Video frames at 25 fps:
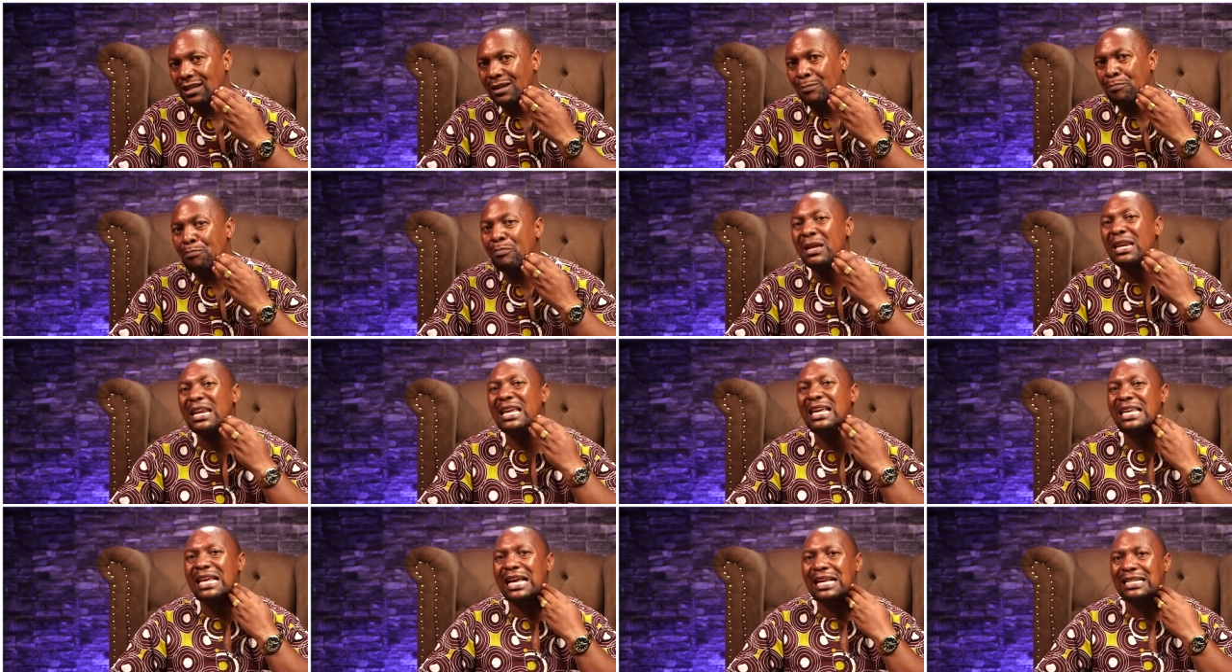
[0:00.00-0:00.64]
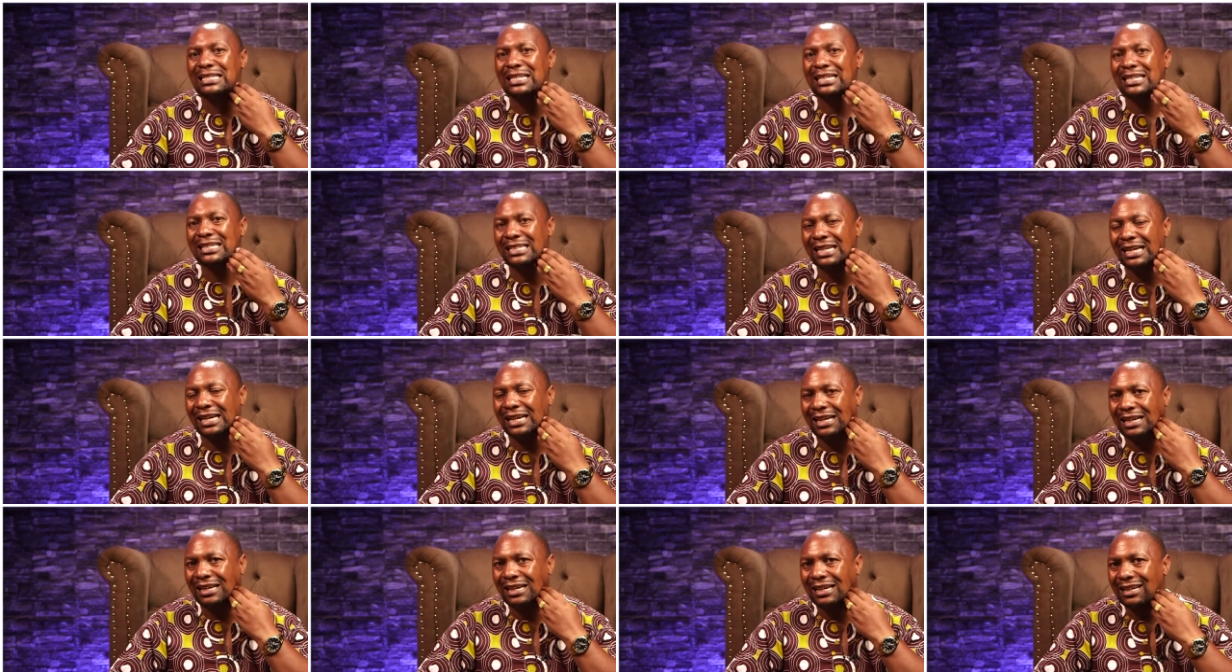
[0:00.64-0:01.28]
Many years later,
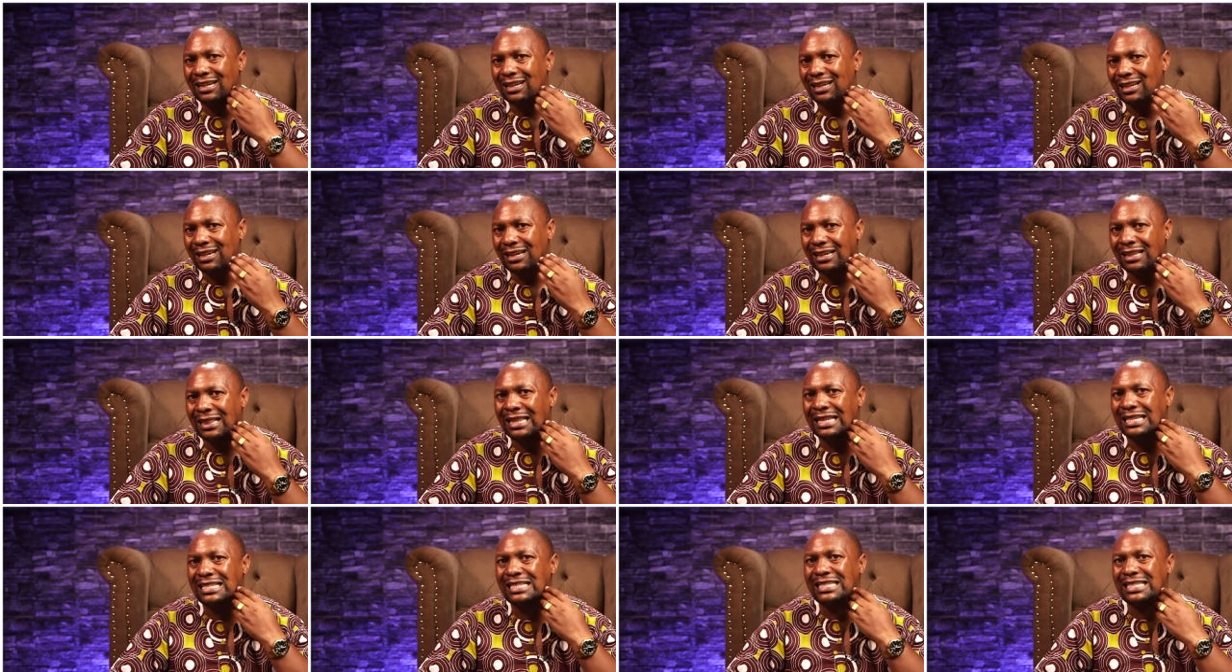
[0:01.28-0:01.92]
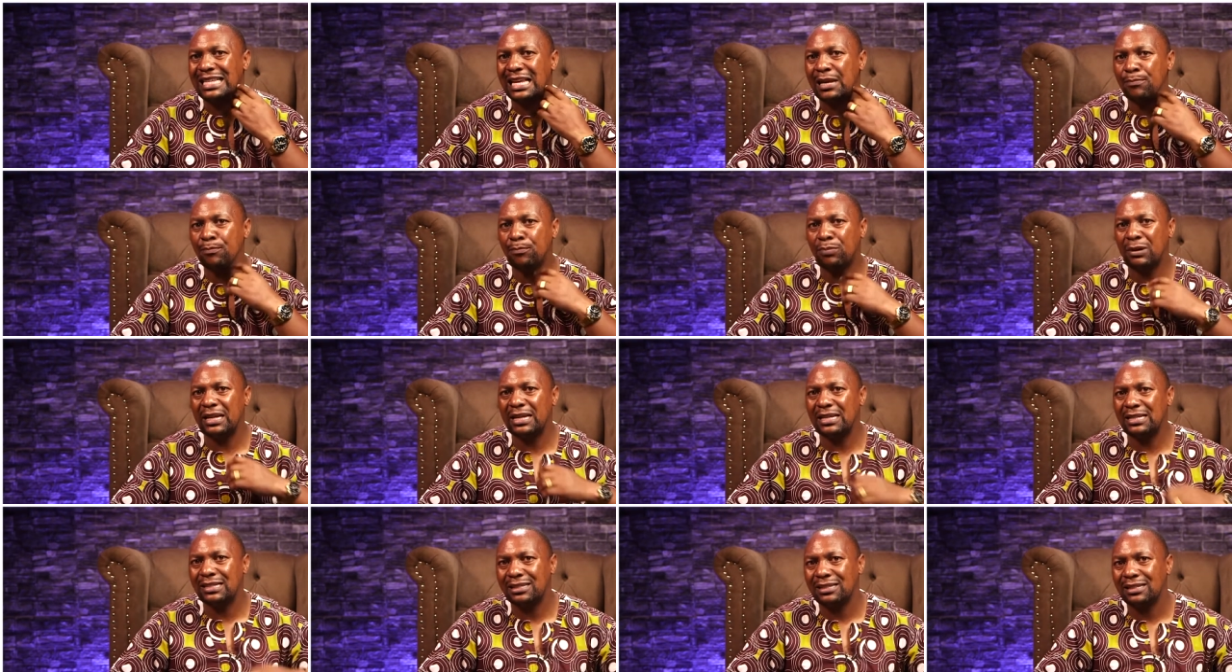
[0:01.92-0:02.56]
the same
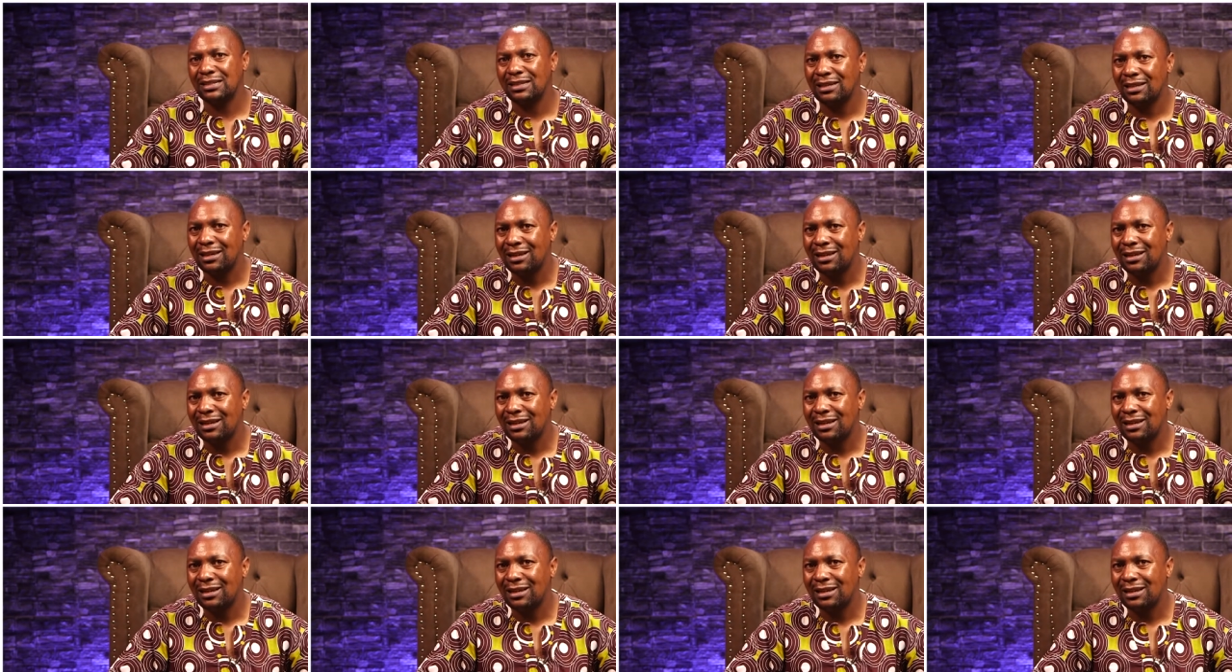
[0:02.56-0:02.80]
place